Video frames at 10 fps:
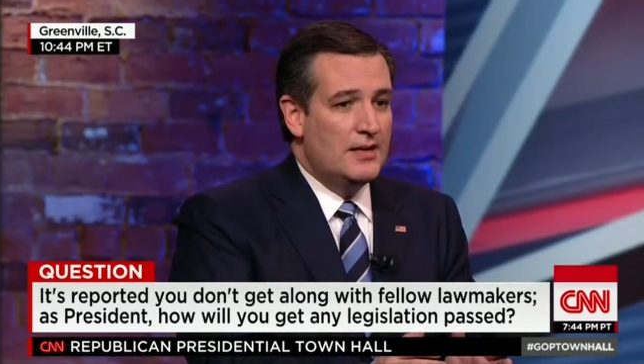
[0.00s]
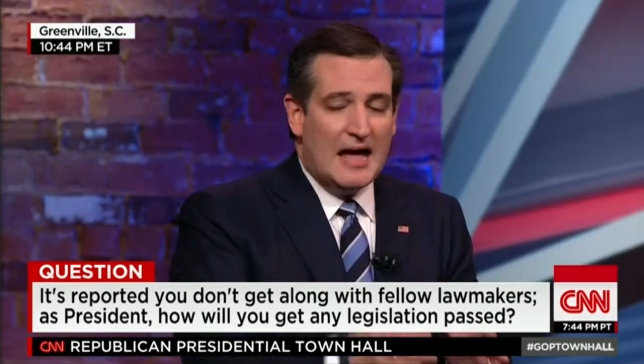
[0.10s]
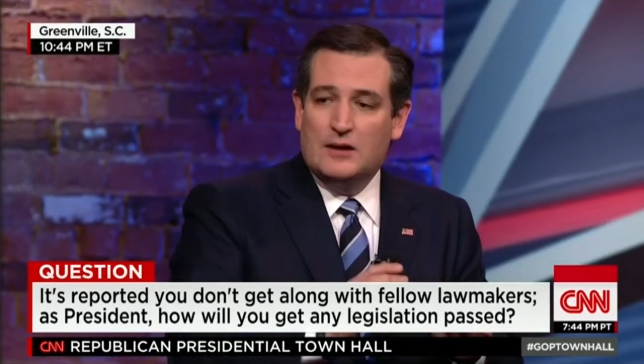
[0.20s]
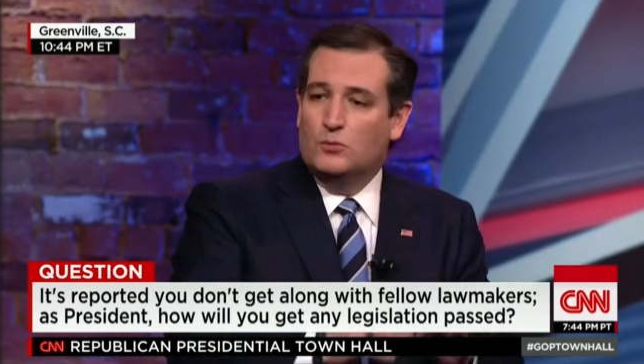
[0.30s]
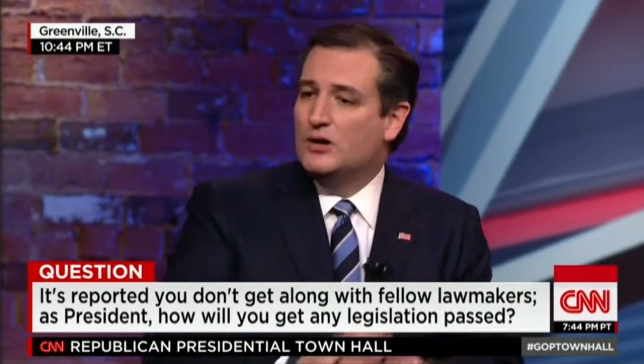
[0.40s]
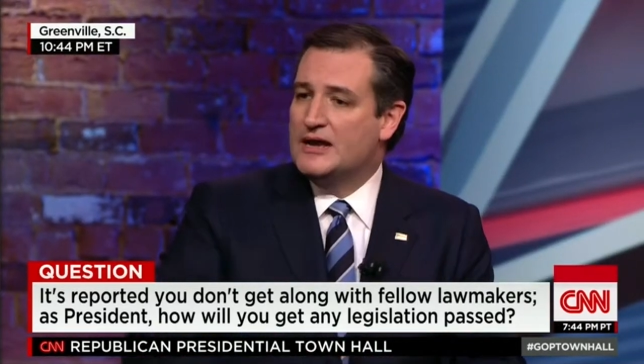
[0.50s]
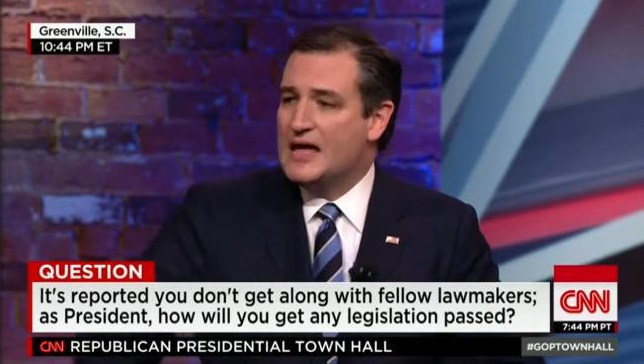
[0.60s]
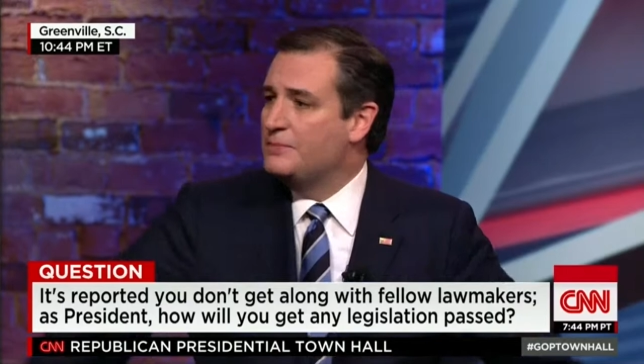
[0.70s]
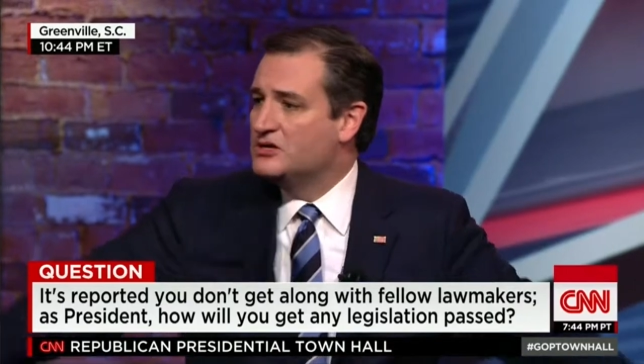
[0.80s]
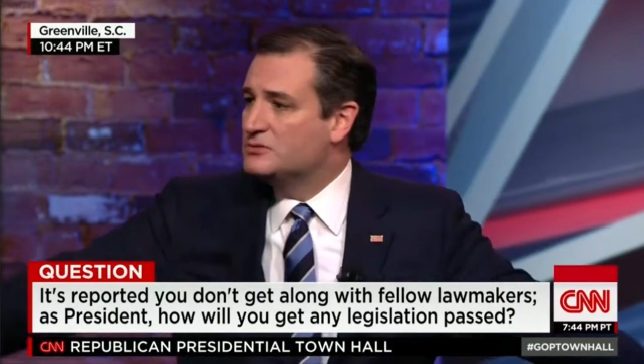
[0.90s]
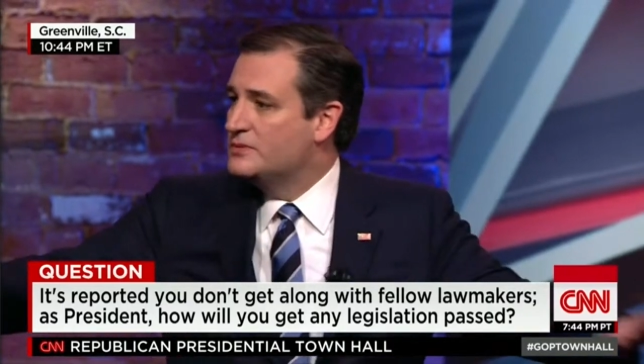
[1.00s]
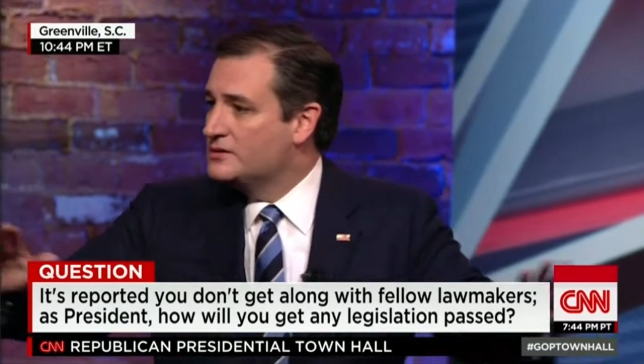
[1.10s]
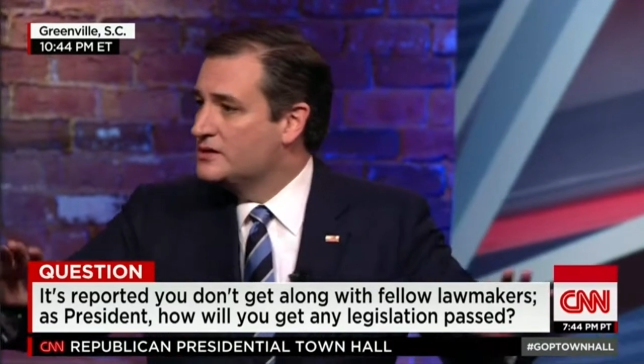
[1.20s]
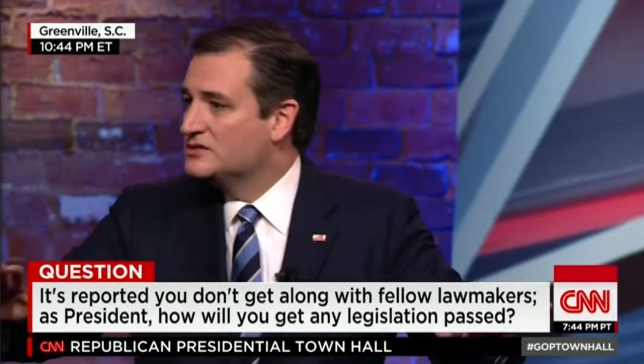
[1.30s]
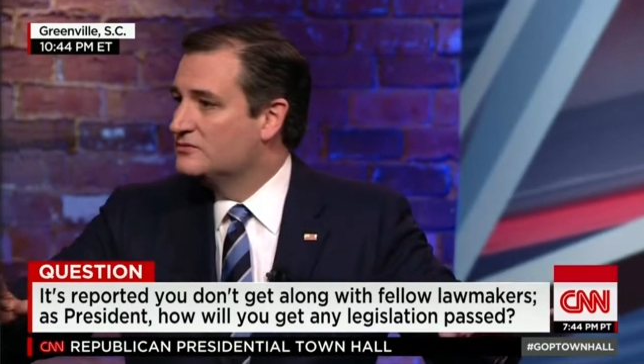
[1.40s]
And what happened is
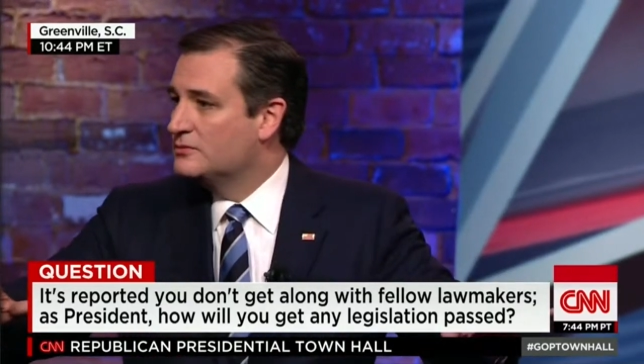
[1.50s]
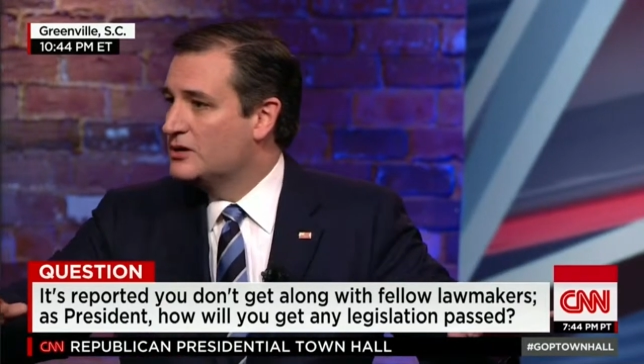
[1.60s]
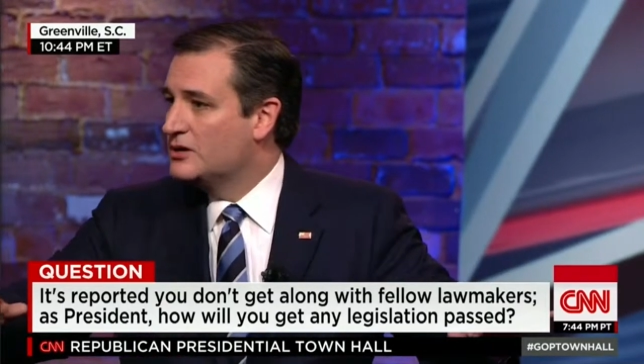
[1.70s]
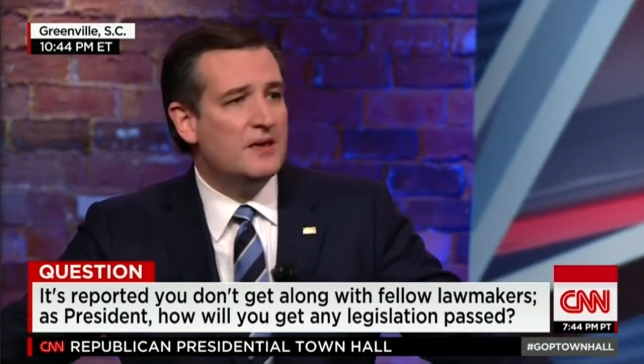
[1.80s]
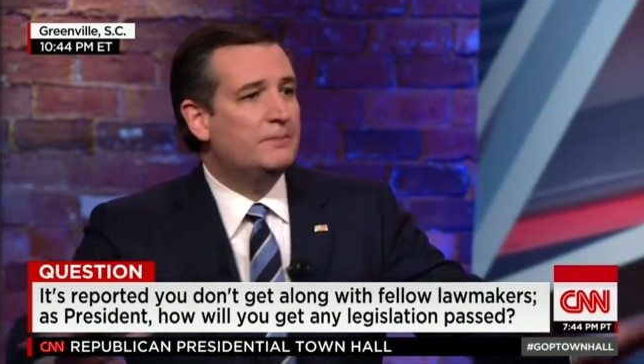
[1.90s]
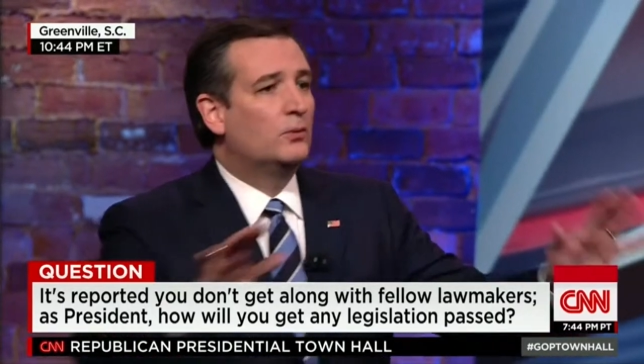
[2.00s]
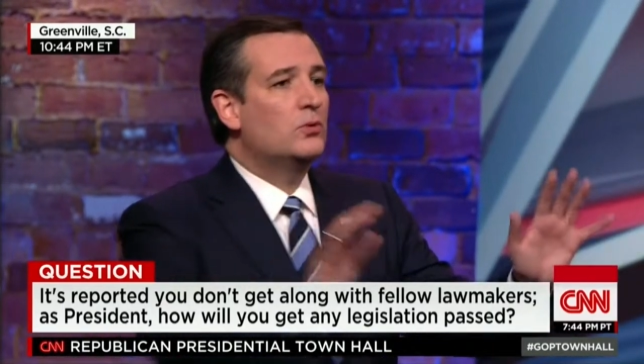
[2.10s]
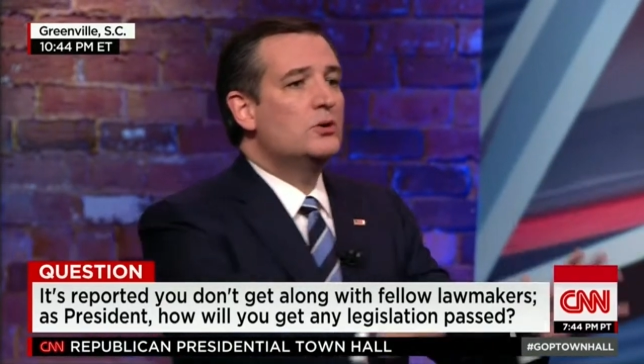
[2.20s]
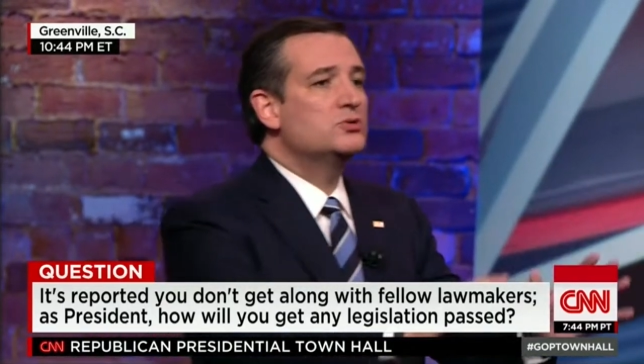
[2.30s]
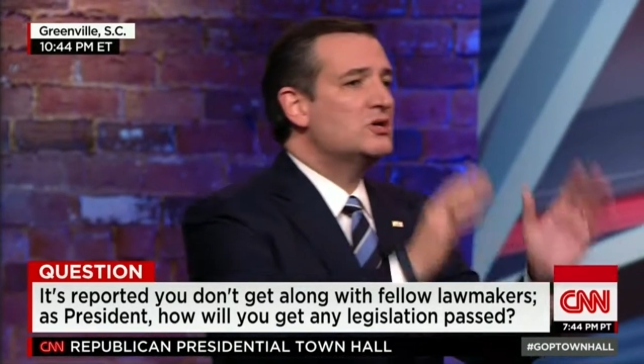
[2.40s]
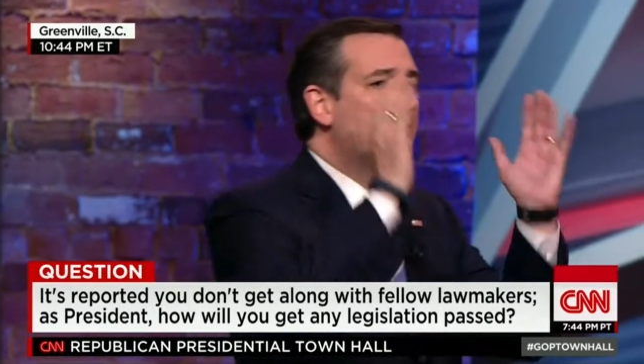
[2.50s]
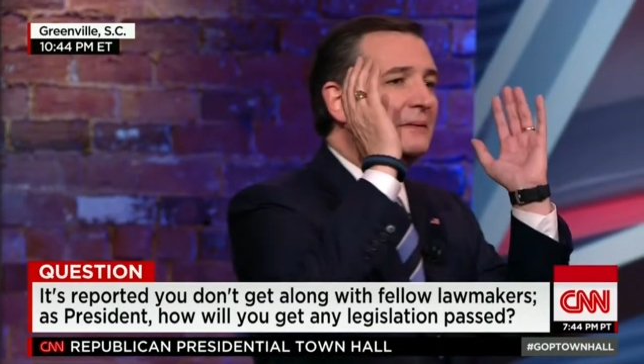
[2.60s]
millions of American people rose up,